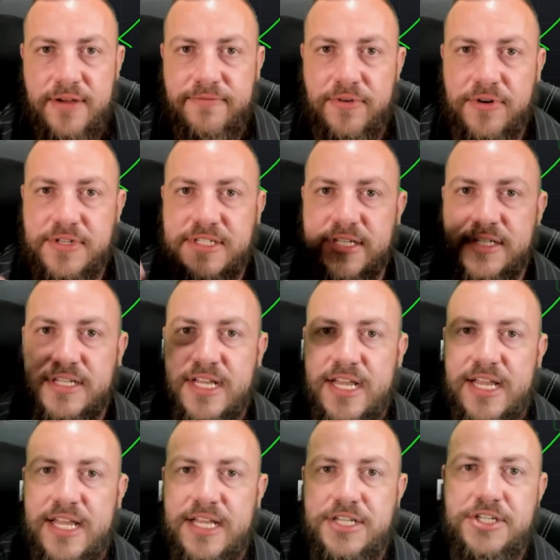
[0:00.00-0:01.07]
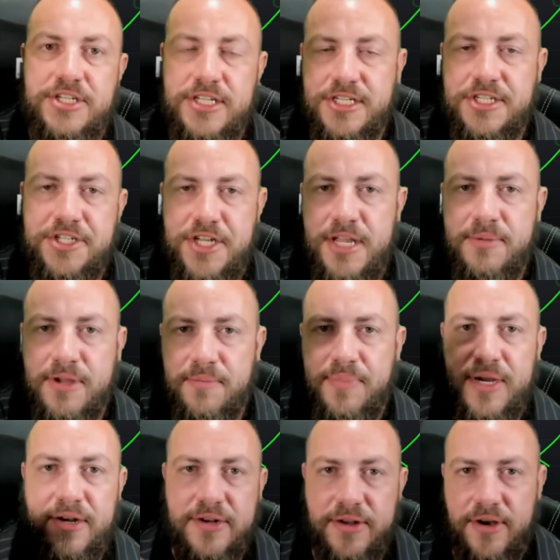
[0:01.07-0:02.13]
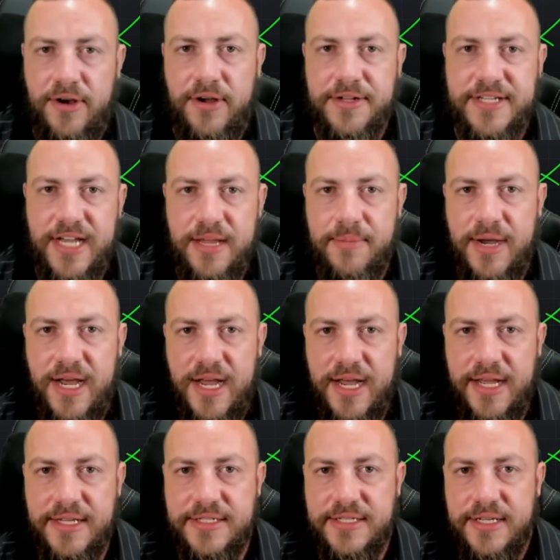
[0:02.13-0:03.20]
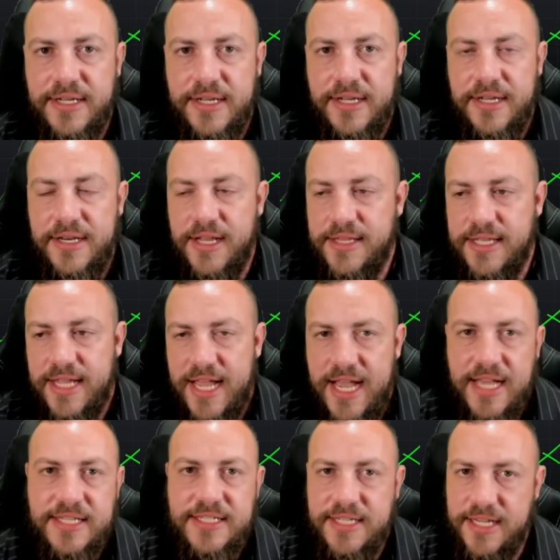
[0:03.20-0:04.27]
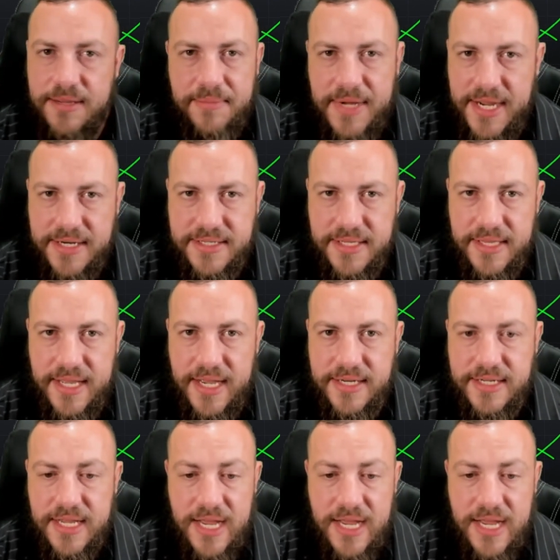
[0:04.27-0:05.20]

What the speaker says: versus it's just cheap compared to all-time highs. Nothing has to get back to that.